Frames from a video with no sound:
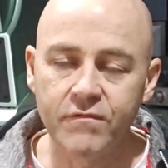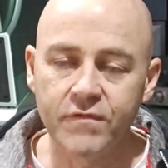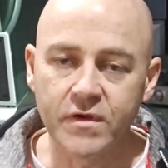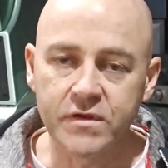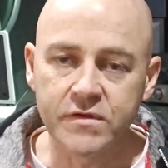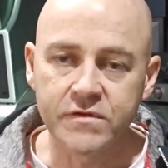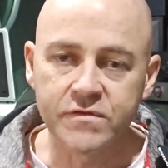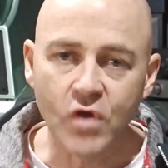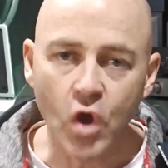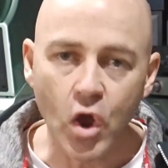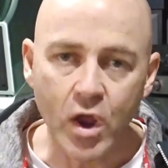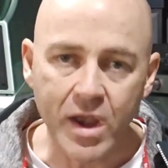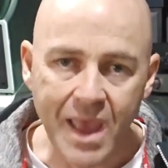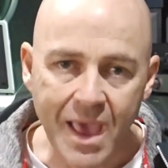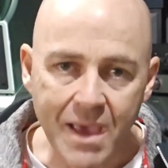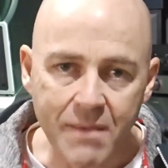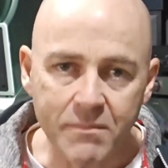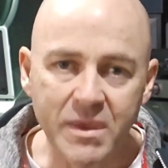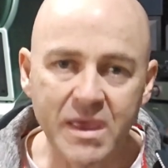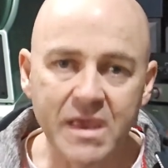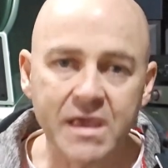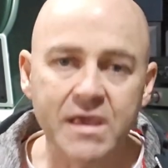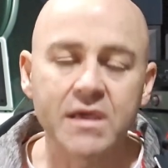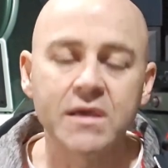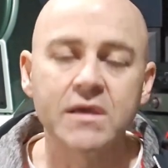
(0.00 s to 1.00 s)

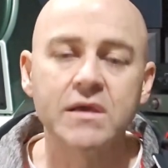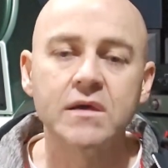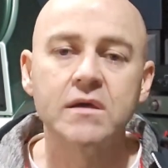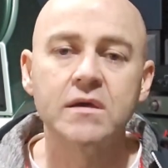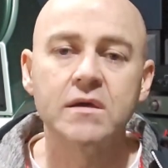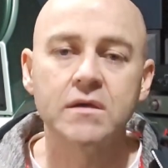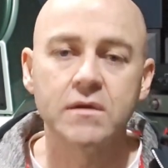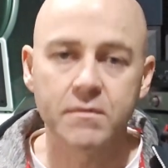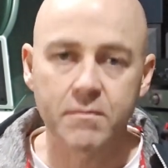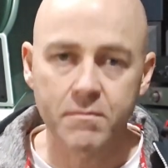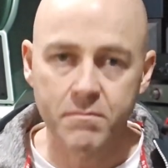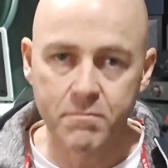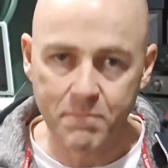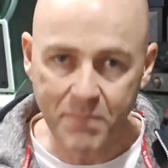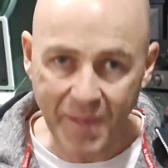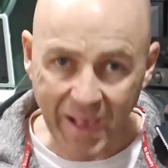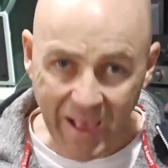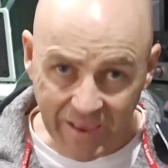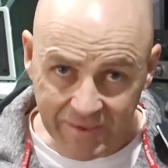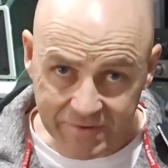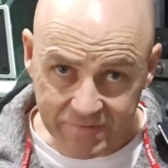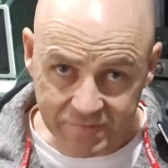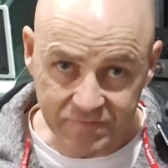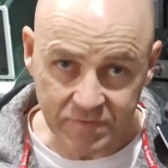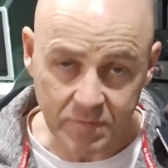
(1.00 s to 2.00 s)
dynamic
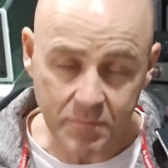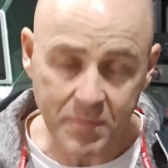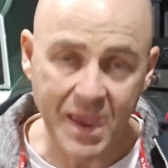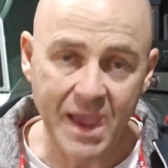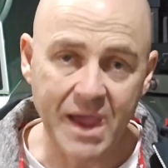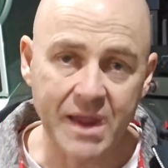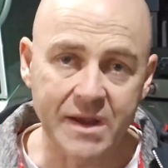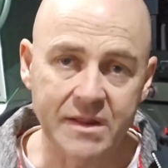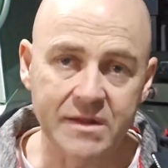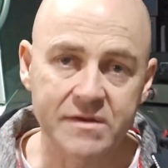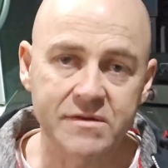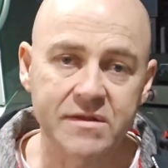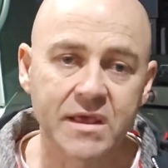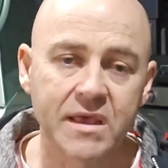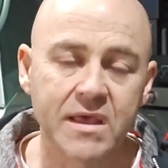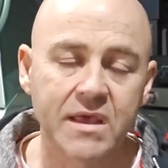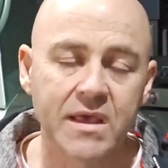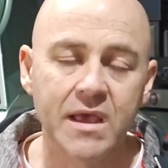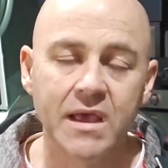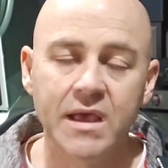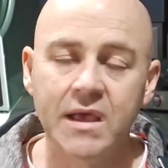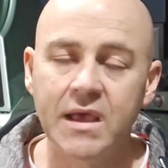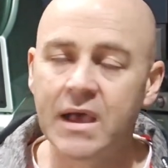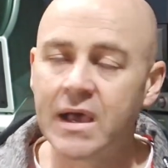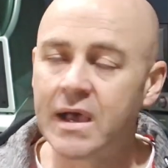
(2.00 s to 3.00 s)
pace about it.
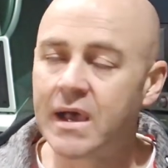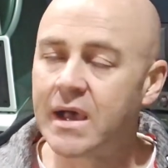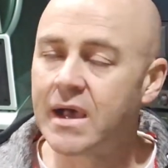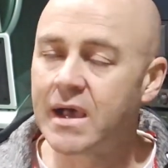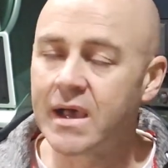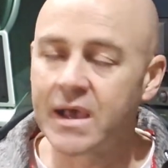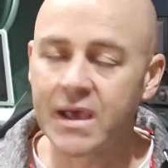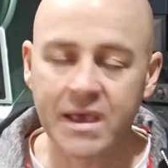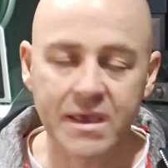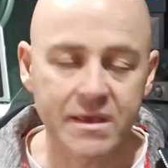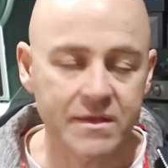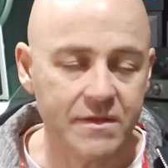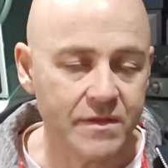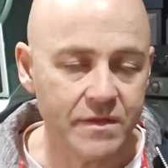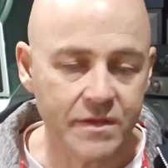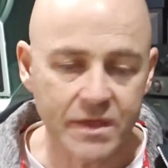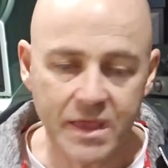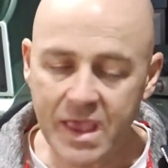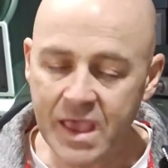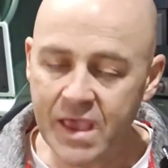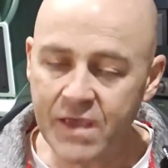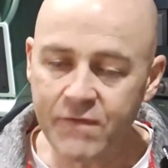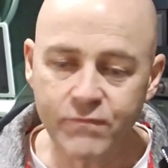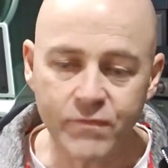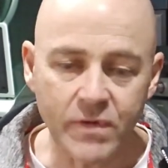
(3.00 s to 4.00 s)
The
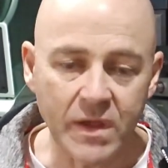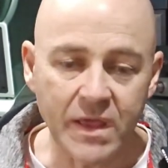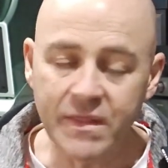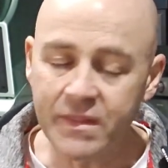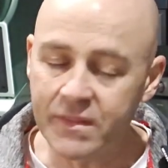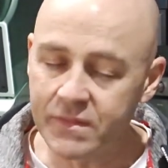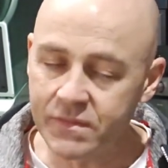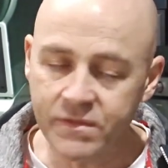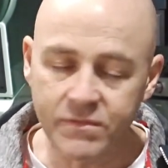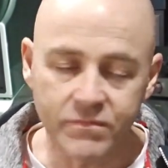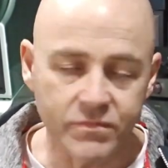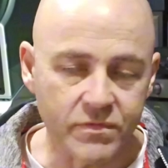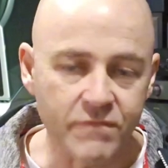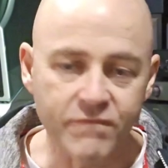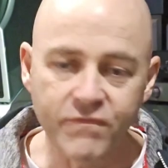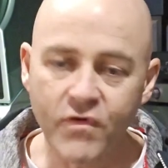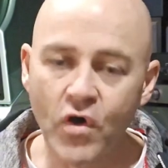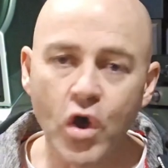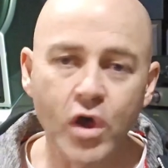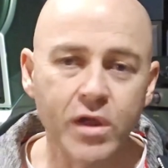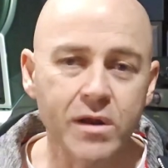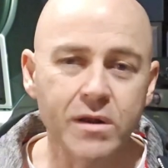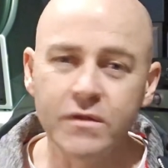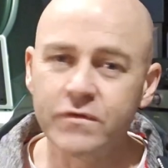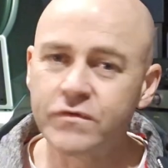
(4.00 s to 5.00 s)

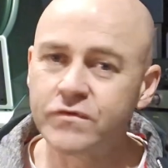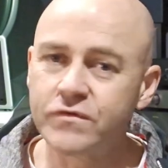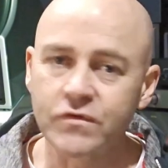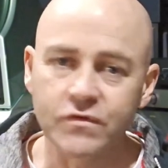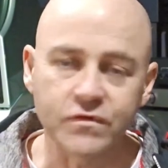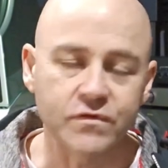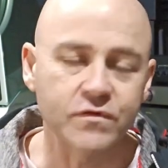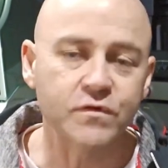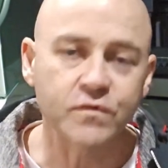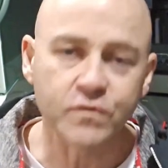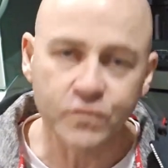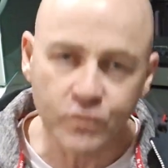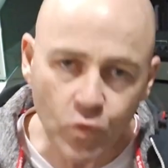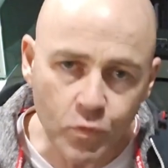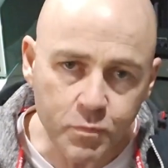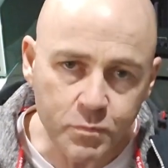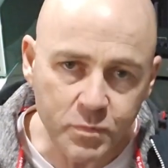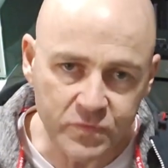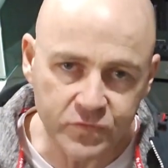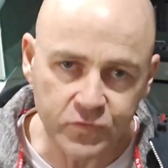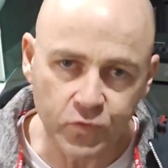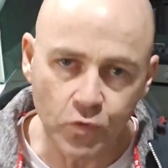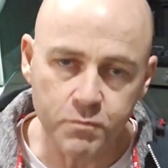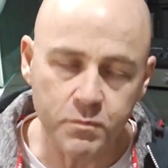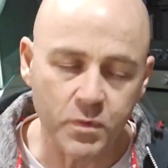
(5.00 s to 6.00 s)
vinyl is just
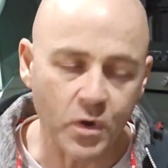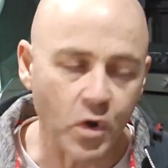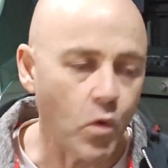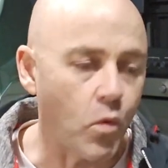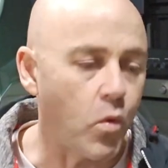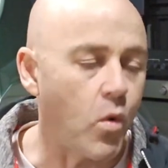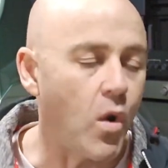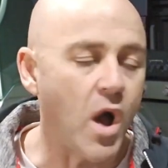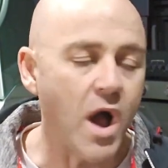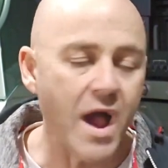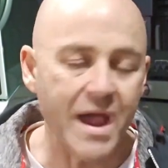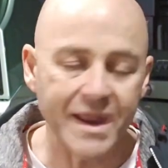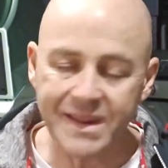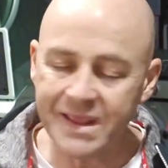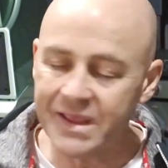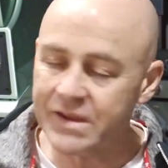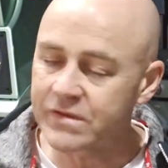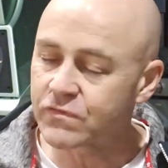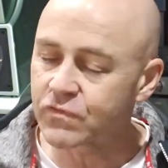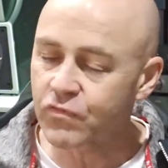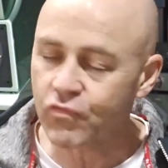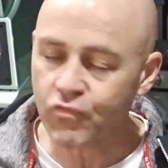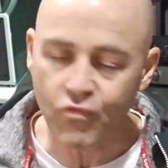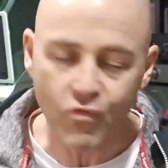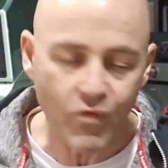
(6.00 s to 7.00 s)
super quiet. It
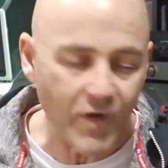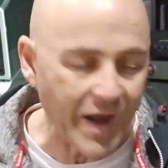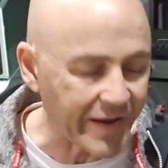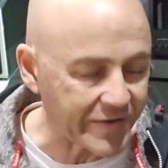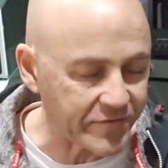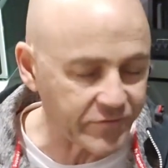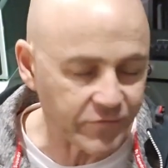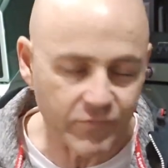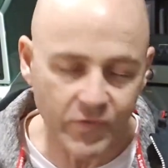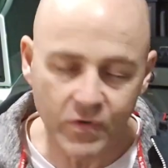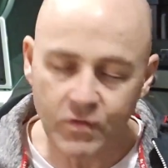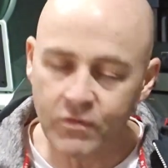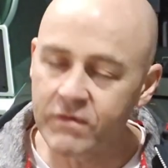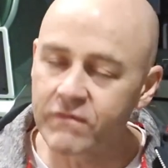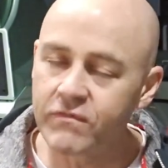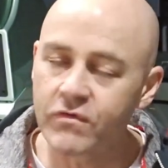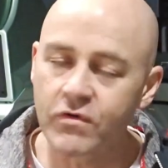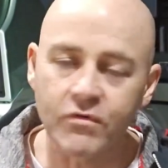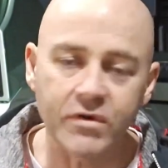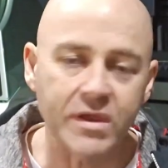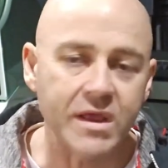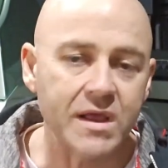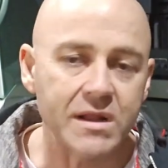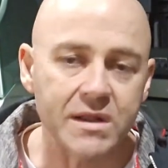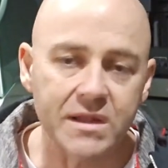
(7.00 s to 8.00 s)
tracks
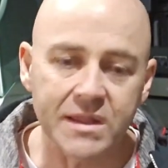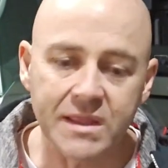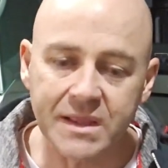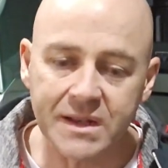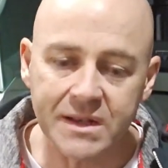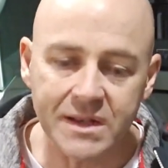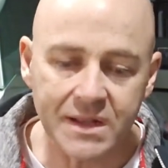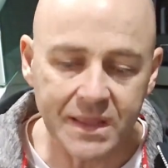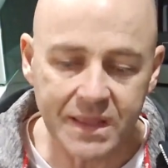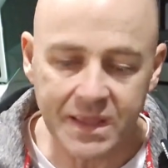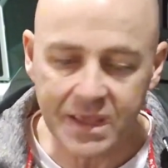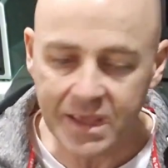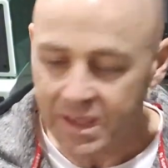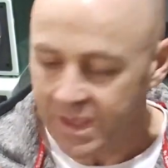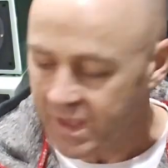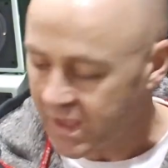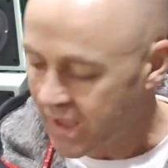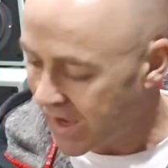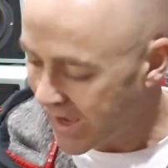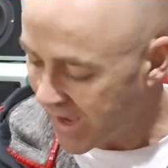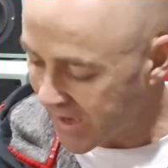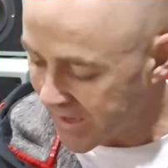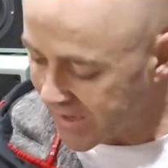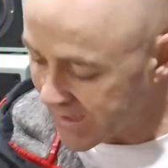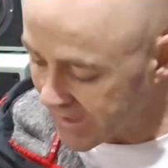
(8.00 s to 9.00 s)
very cleanly.
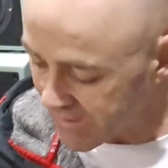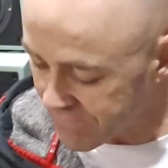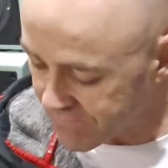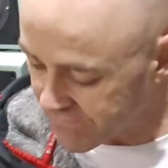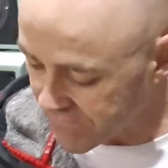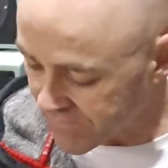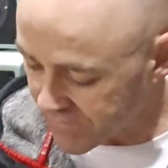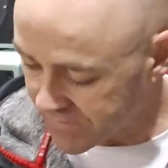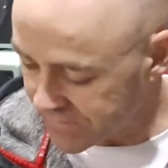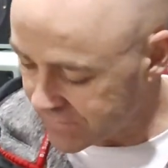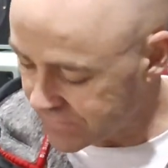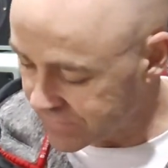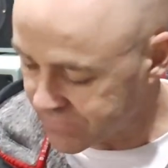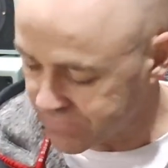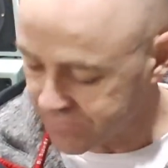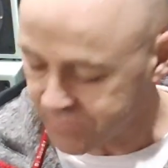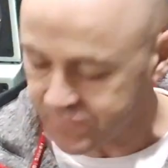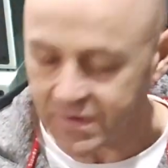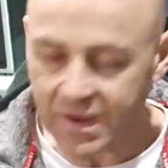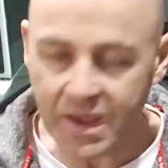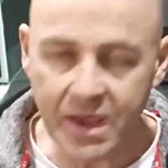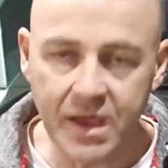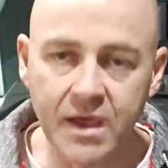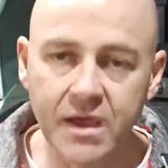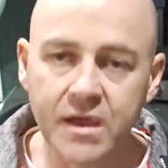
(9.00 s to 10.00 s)
Any of these
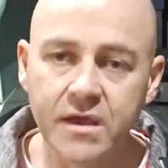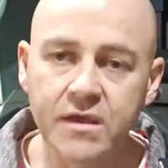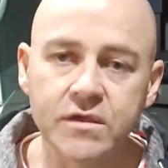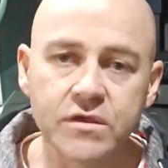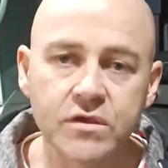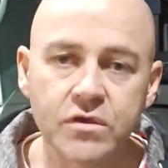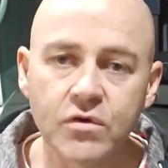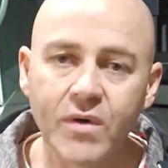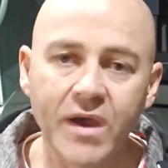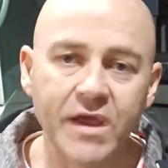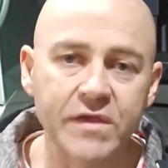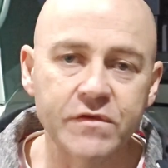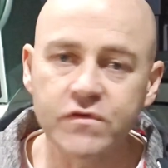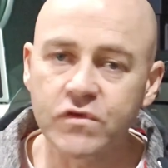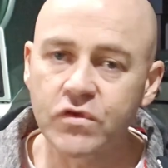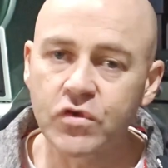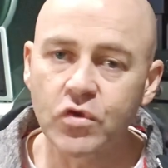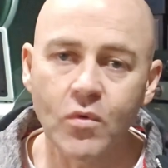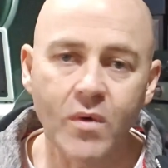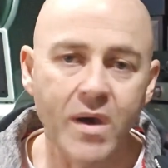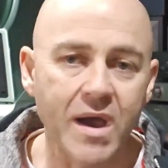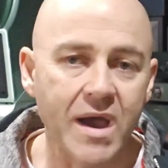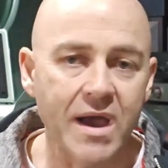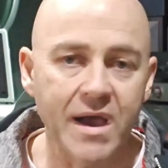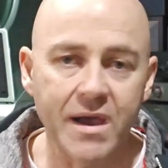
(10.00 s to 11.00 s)

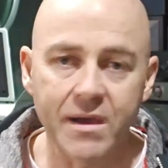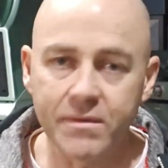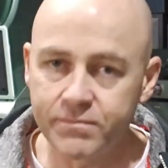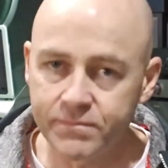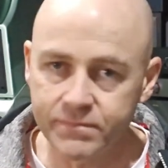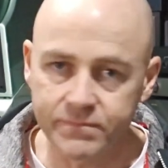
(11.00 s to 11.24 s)
UHQR